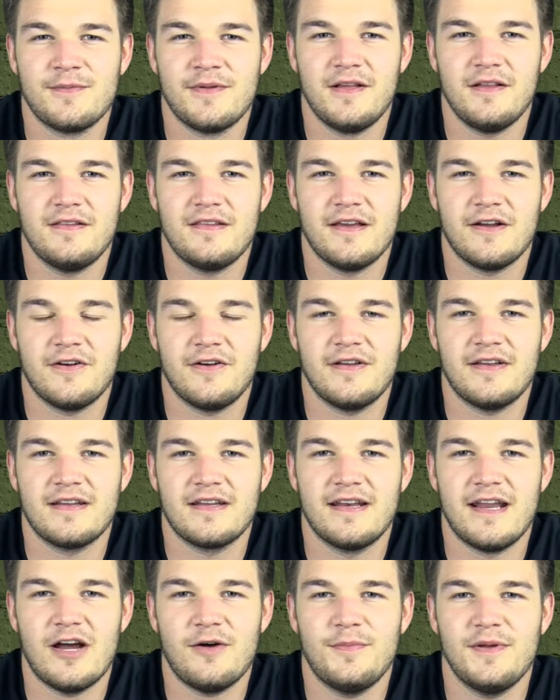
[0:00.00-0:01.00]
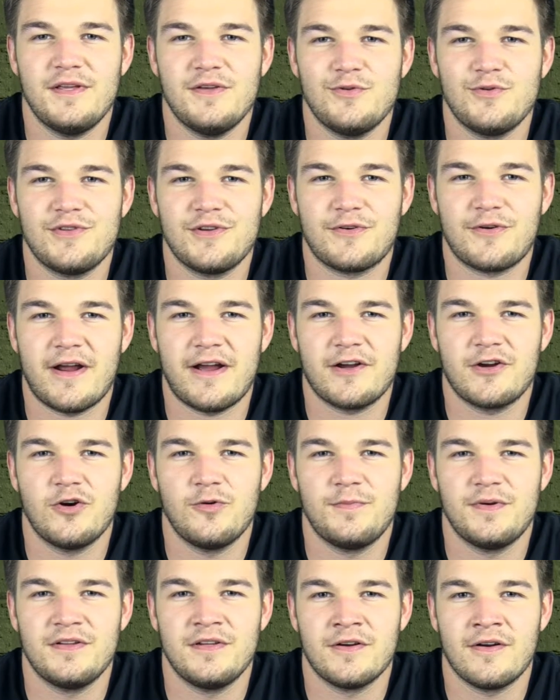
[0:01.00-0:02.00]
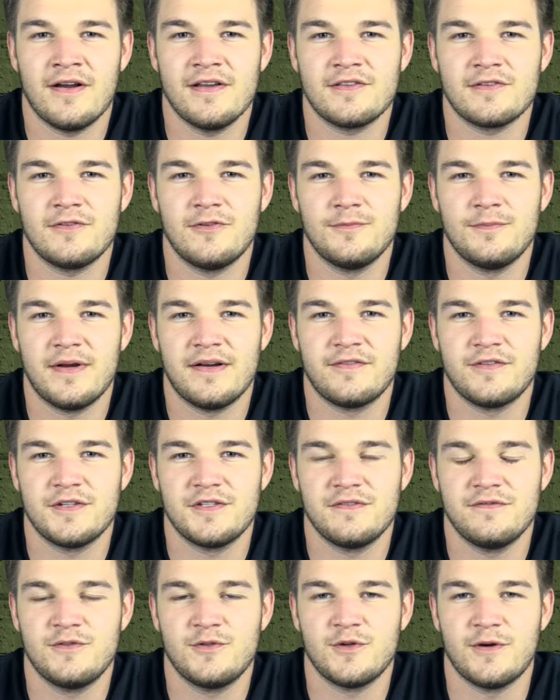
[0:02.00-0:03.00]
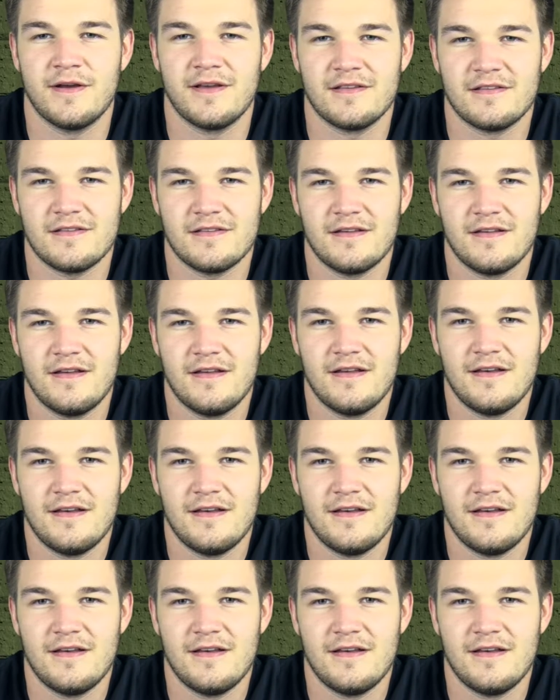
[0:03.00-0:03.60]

military can now be used to crack open your ice-cold beverage of choice.